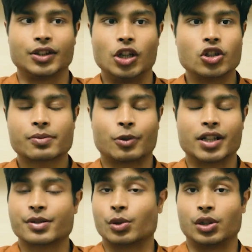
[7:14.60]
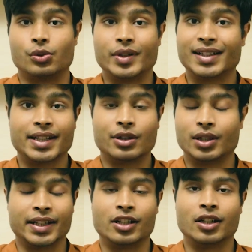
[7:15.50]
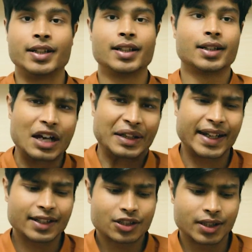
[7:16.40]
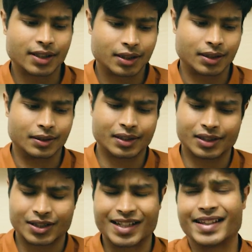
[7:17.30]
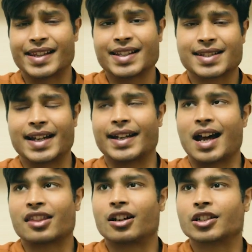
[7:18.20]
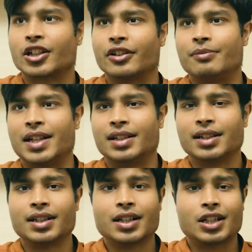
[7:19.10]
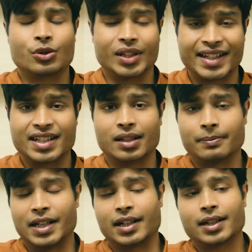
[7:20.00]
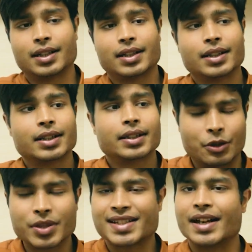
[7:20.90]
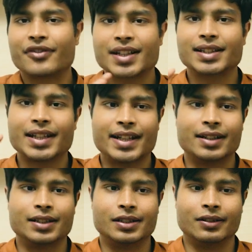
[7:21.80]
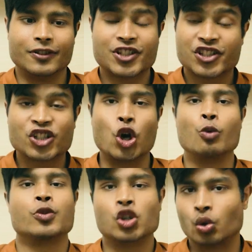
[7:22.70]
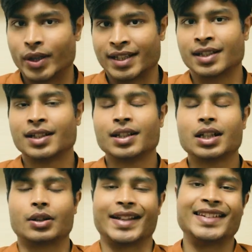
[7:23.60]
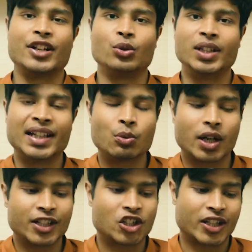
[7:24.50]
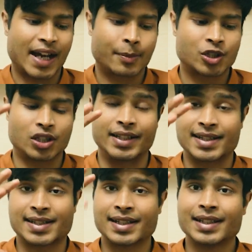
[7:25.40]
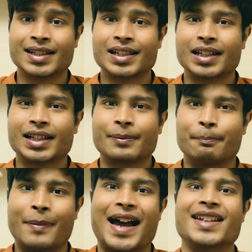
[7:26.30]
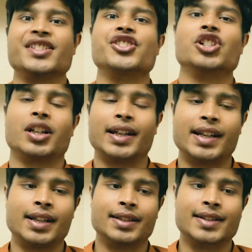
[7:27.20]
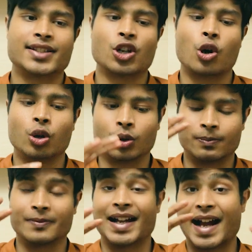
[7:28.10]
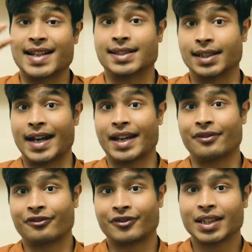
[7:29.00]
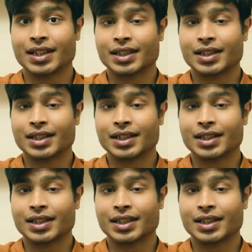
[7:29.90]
those parts were really, really good. Now getting to the things that I thought could have been really done better. There was definitely a scope to it, right? They really wanted to capture this man's journey, this whole guy's life